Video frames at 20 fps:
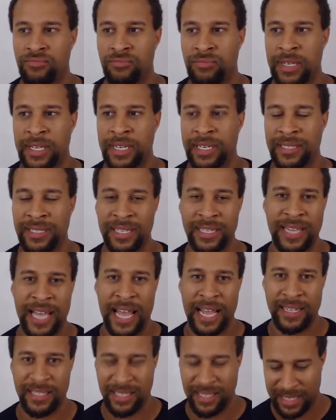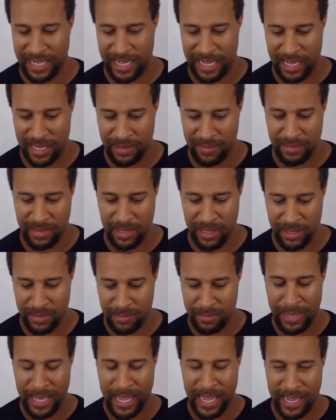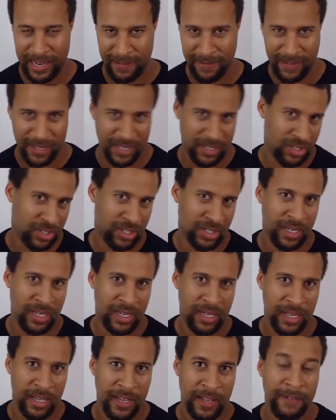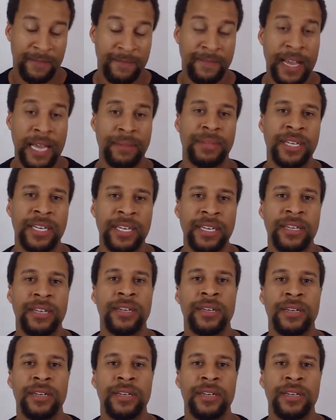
is in that same panfish family